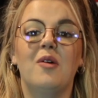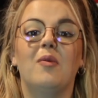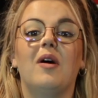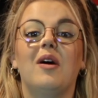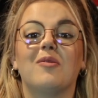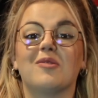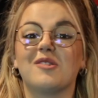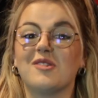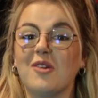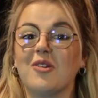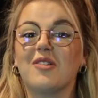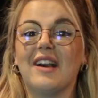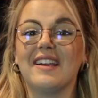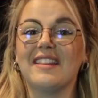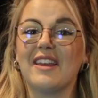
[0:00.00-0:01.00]
Well, we're
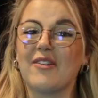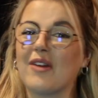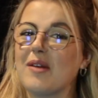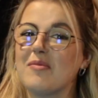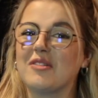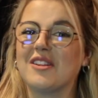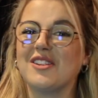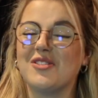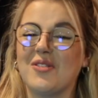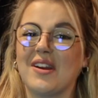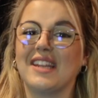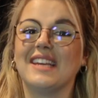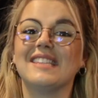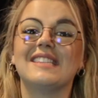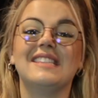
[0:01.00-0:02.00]
so glad that you're able to
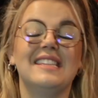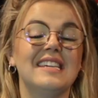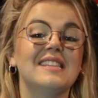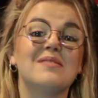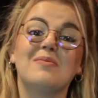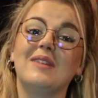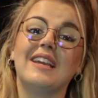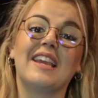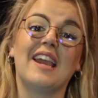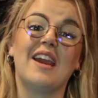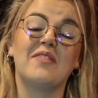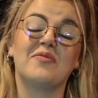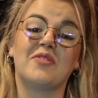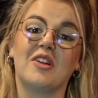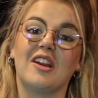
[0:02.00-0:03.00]
join us this
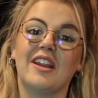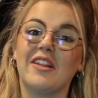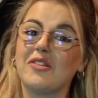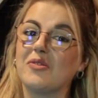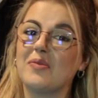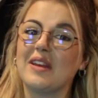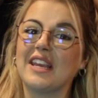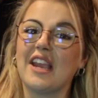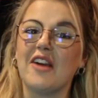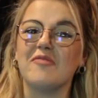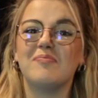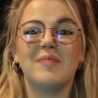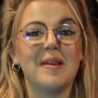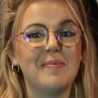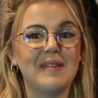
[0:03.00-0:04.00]
weekend for another week
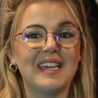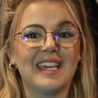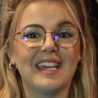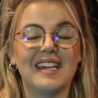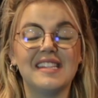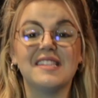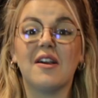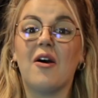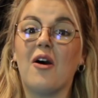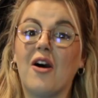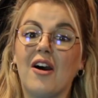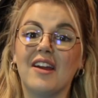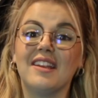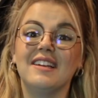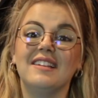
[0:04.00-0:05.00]
of BP Kids
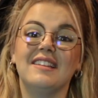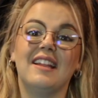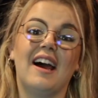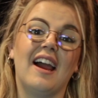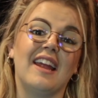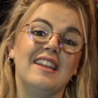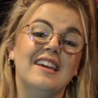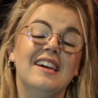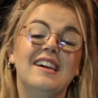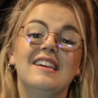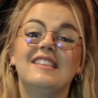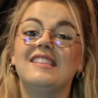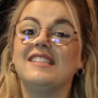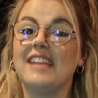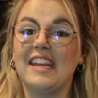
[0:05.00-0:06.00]
Online.
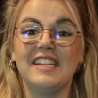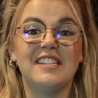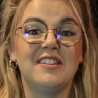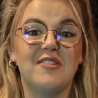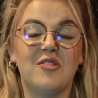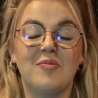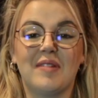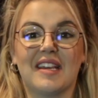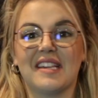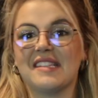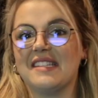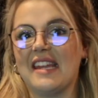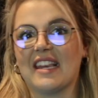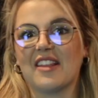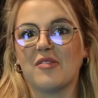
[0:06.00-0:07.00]
Stay tuned
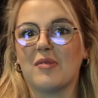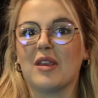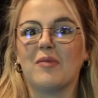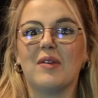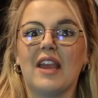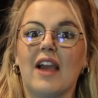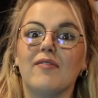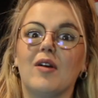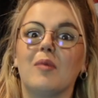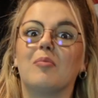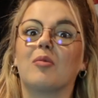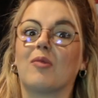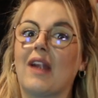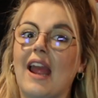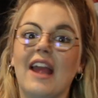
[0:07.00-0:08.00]
because next week we have
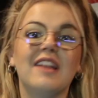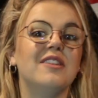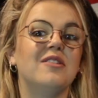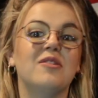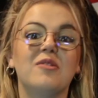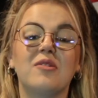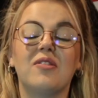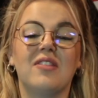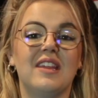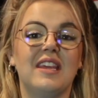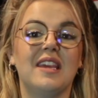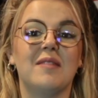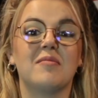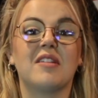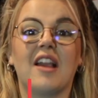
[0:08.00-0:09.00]
a brand new theme